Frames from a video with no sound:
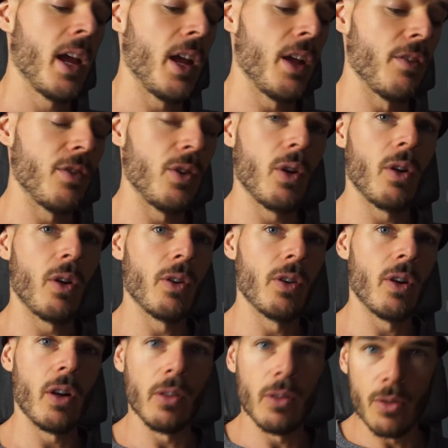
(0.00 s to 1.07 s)
If you're
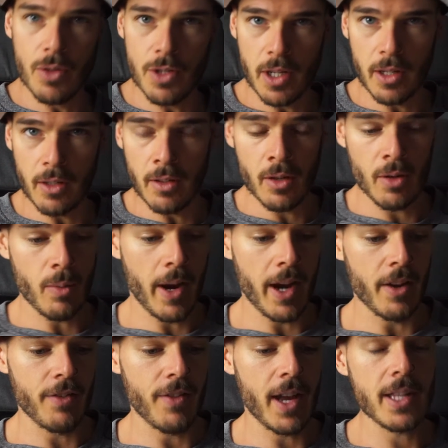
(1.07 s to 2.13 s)
not losing
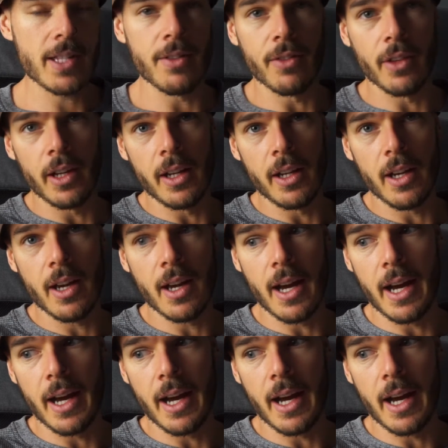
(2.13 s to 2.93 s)
weight effectively,